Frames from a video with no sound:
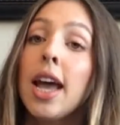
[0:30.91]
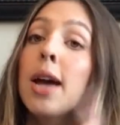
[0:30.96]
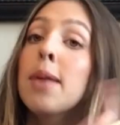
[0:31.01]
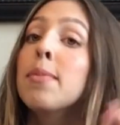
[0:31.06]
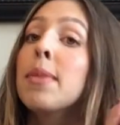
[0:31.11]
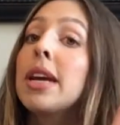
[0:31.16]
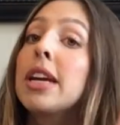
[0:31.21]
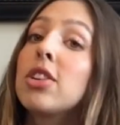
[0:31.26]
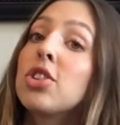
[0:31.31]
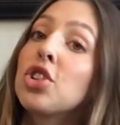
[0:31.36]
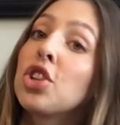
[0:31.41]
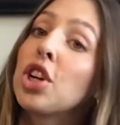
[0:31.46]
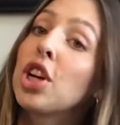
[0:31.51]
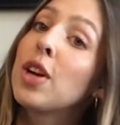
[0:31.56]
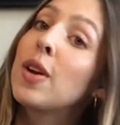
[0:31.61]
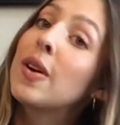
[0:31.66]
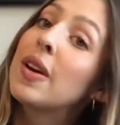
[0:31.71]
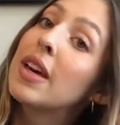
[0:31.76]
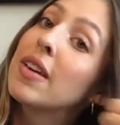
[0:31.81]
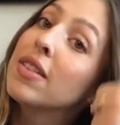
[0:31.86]
make sure
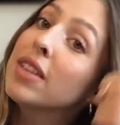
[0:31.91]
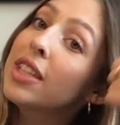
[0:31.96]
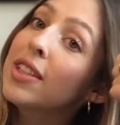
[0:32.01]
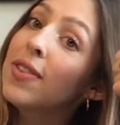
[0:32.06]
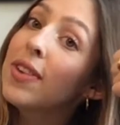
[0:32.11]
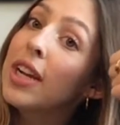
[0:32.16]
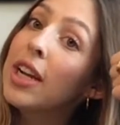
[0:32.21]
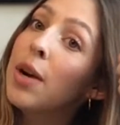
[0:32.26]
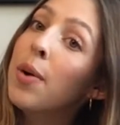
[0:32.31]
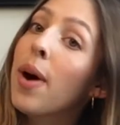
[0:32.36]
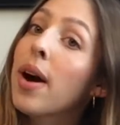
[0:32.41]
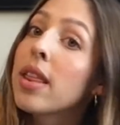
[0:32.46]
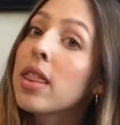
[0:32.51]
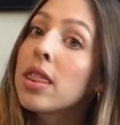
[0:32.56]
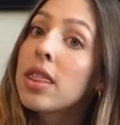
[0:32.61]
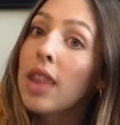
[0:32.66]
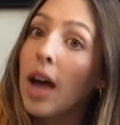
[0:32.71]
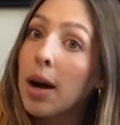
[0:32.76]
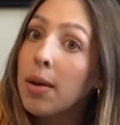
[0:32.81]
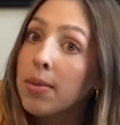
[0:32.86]
you give this video a
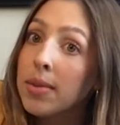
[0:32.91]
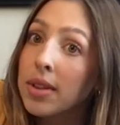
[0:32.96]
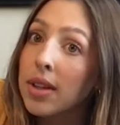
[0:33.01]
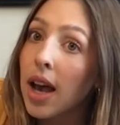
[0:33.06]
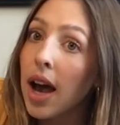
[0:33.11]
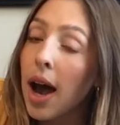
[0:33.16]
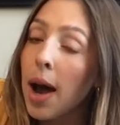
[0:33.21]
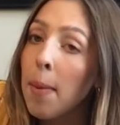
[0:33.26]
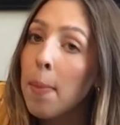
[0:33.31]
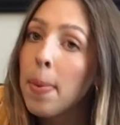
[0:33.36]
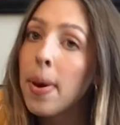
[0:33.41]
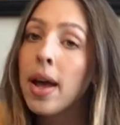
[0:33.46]
thumbs up,